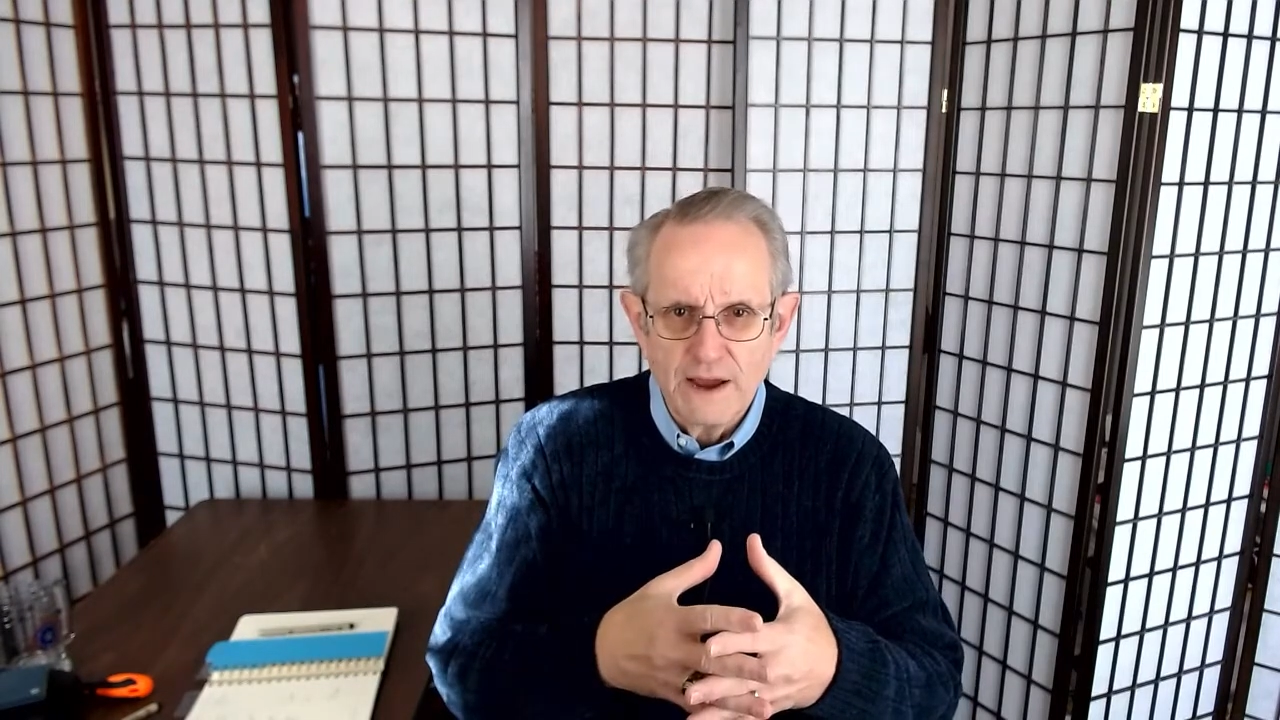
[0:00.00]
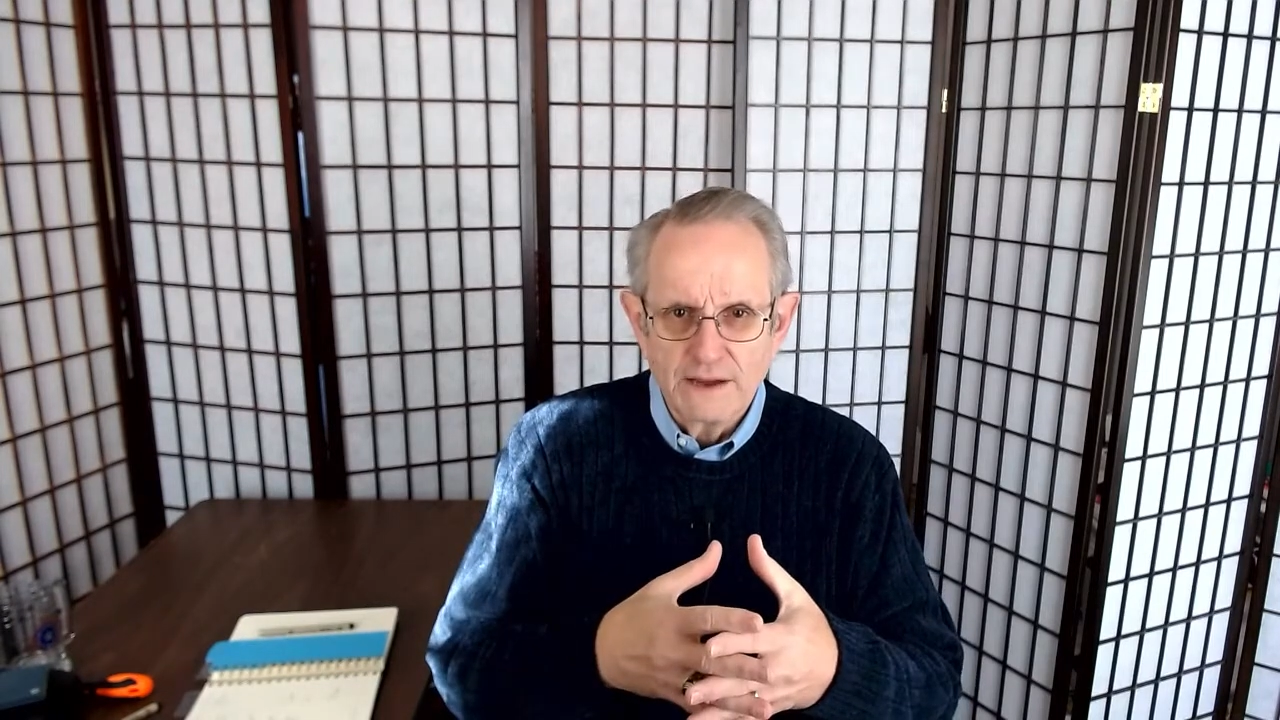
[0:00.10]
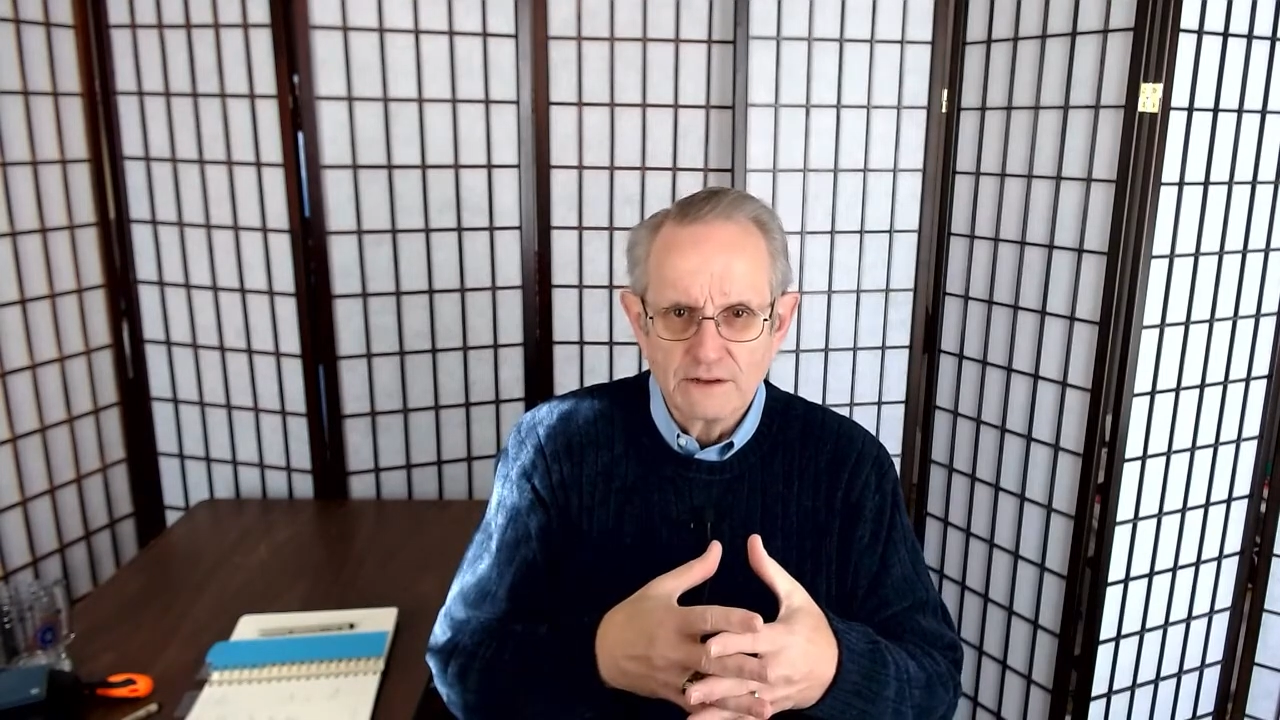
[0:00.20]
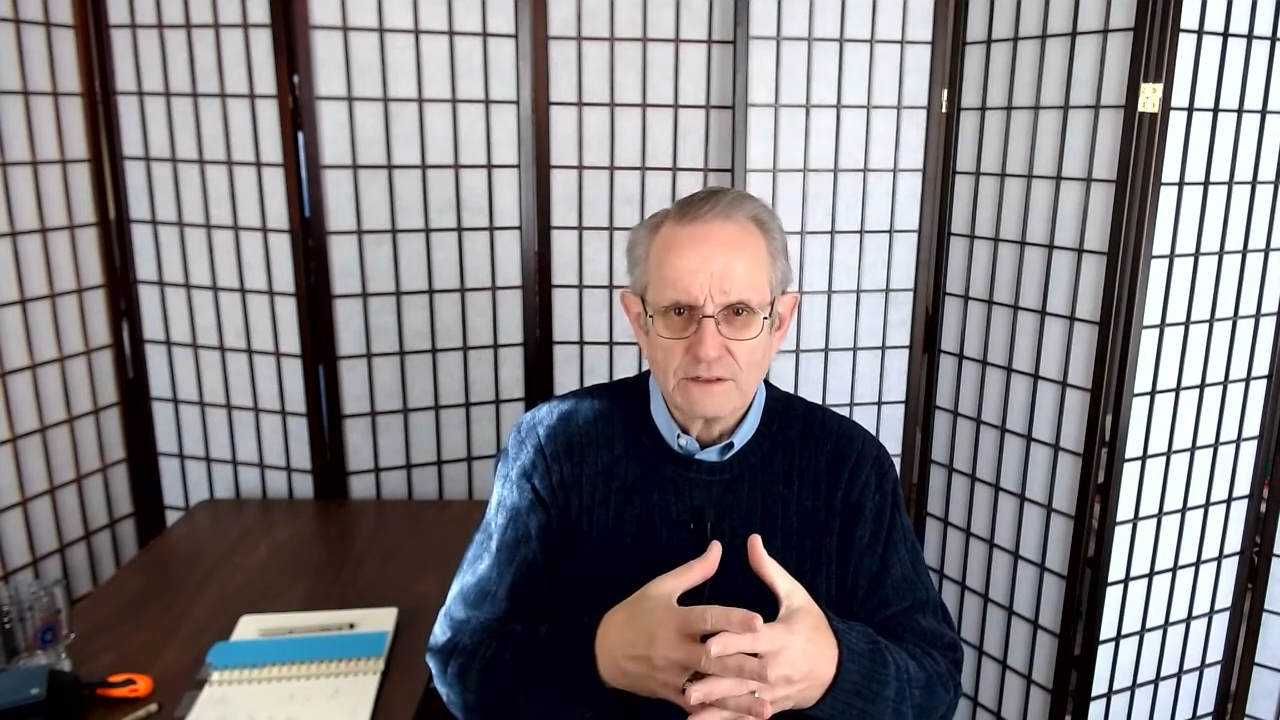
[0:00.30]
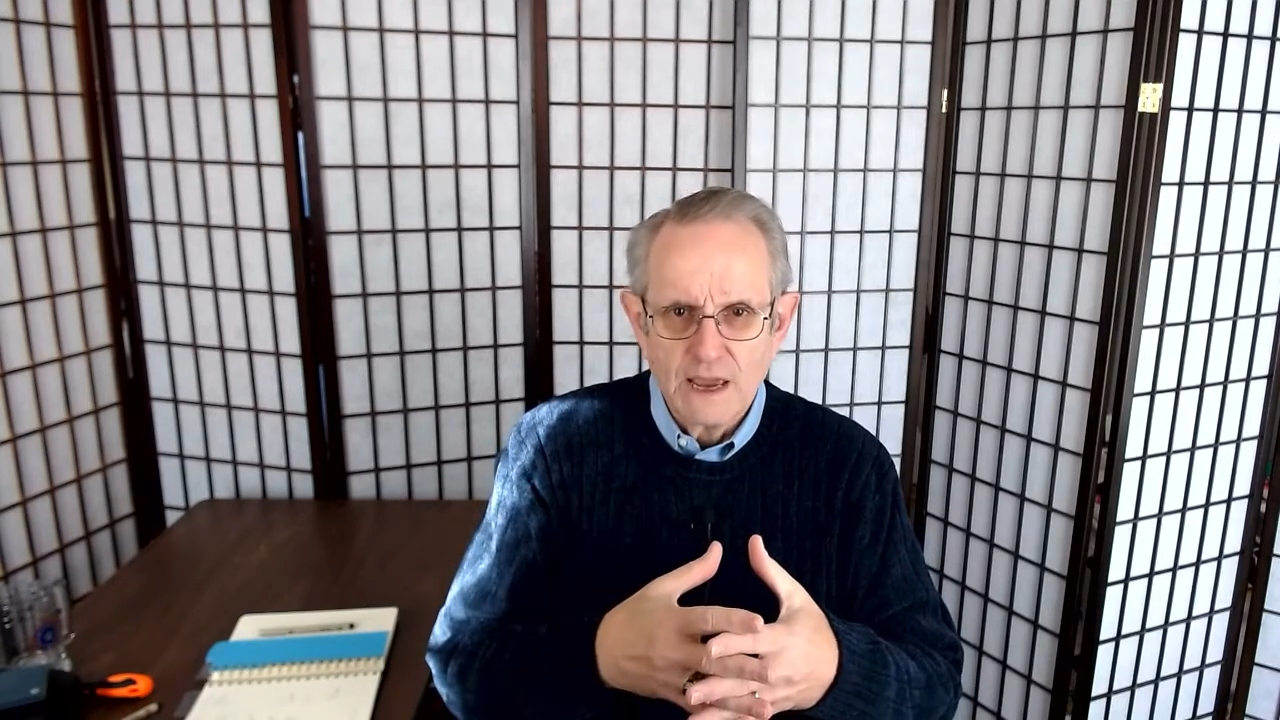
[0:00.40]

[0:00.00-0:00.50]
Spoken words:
us